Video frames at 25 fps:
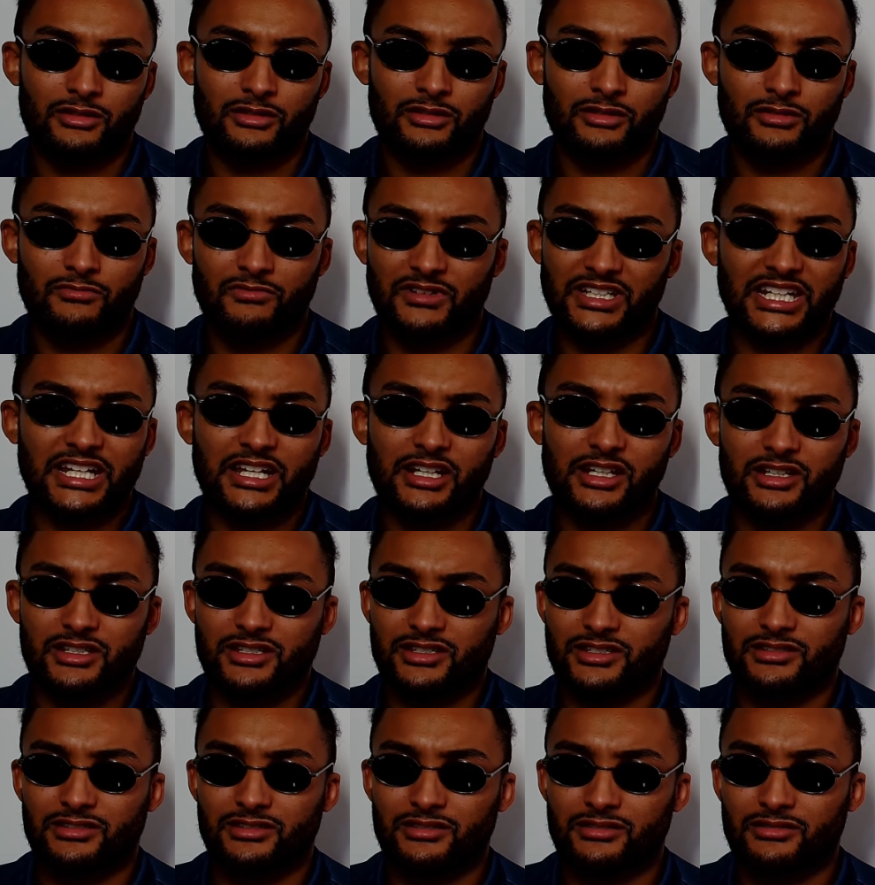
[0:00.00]

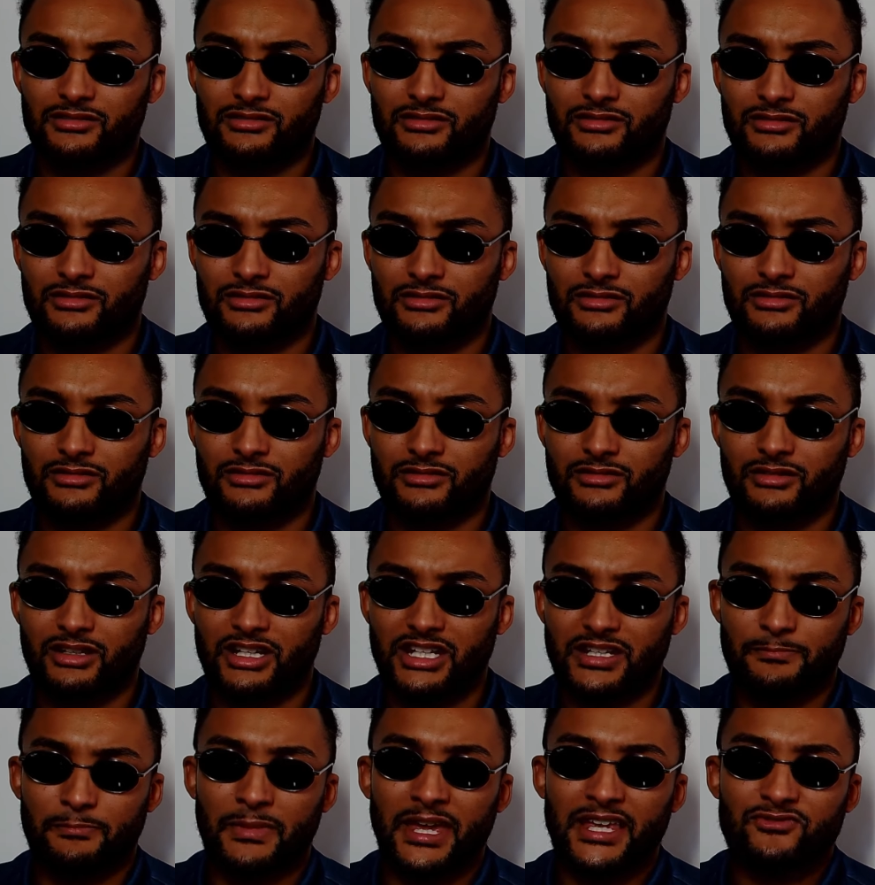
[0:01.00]
Ridiculous. And
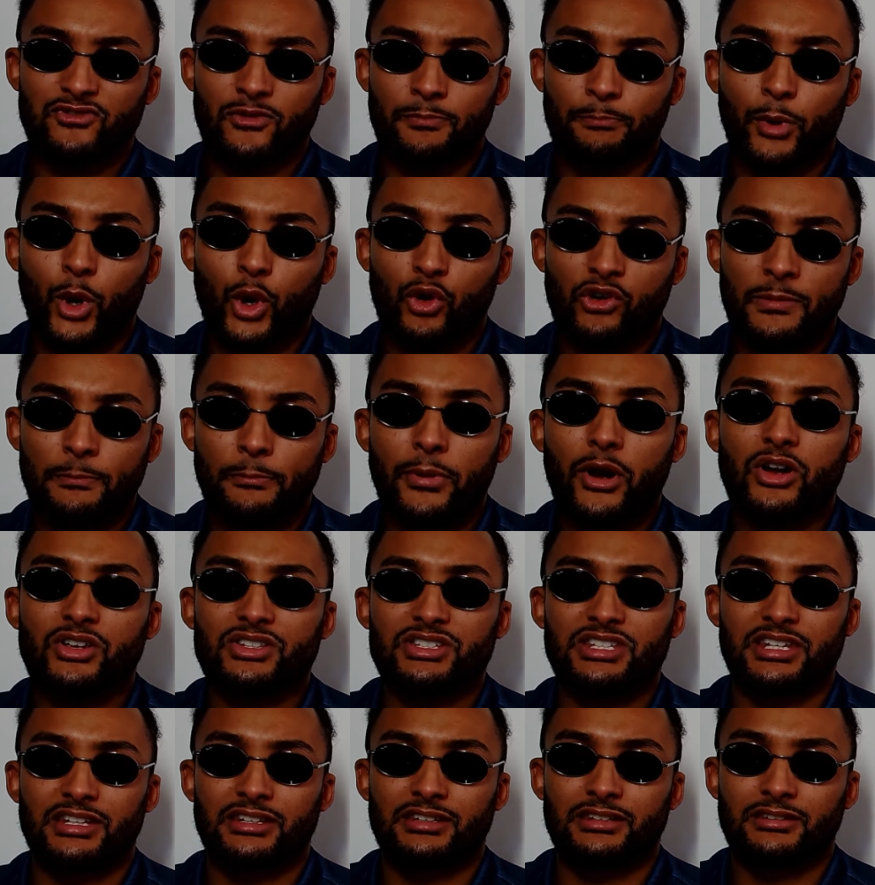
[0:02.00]
it makes for boring
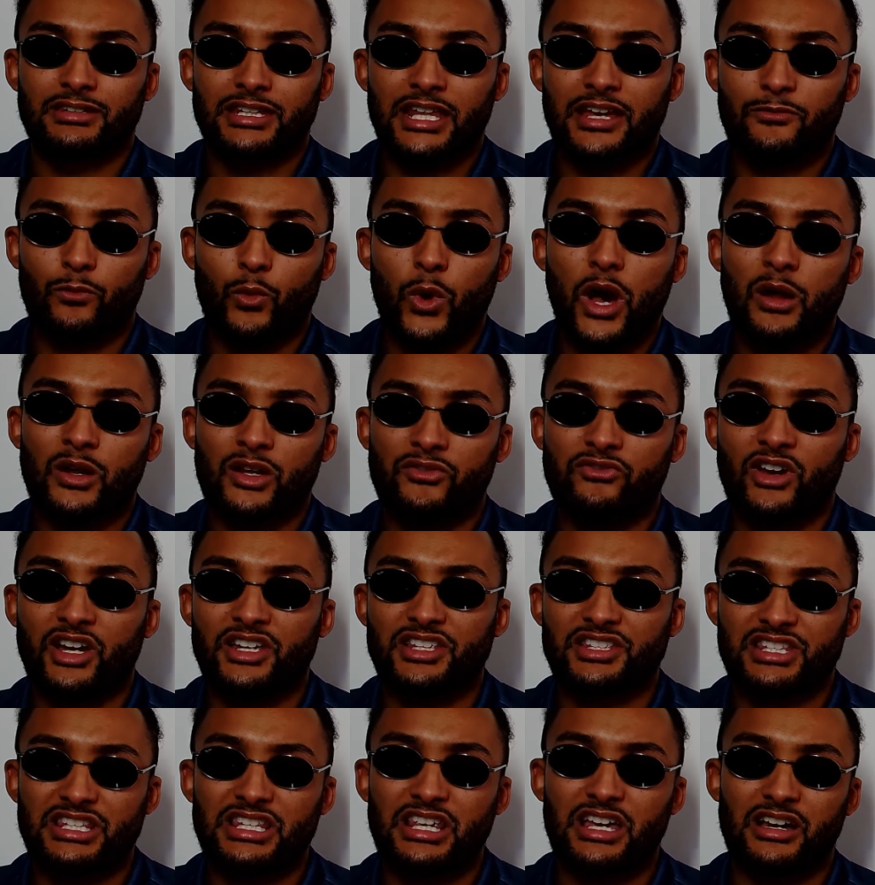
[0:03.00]
boxing. That Wilder fight
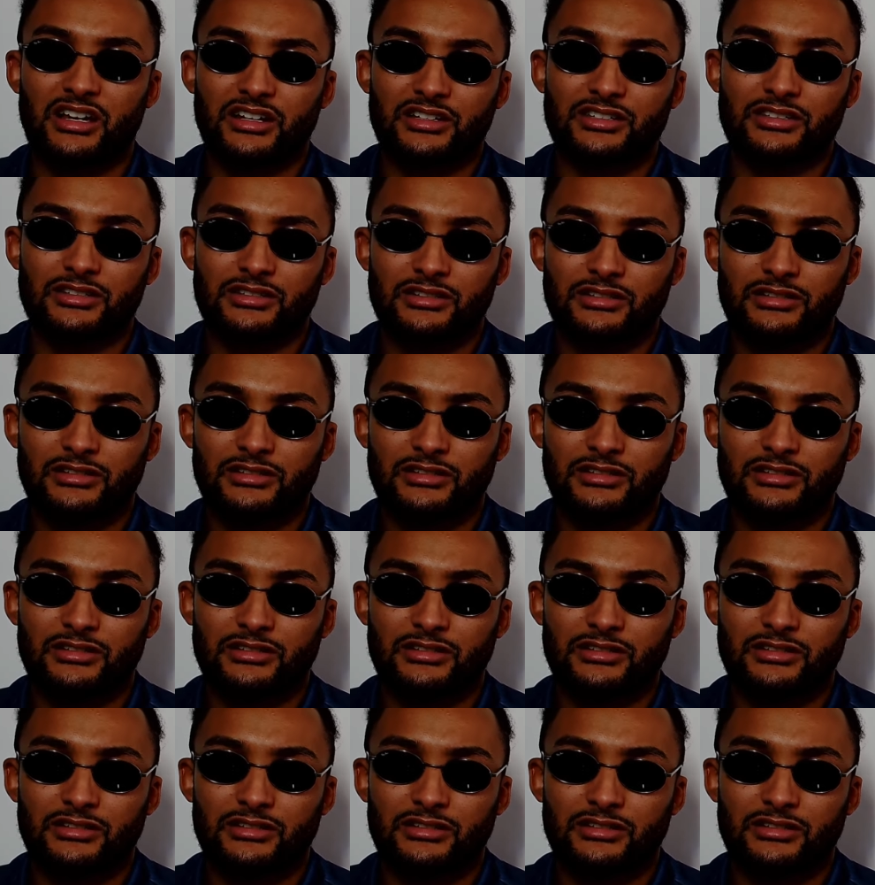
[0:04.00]
sucked.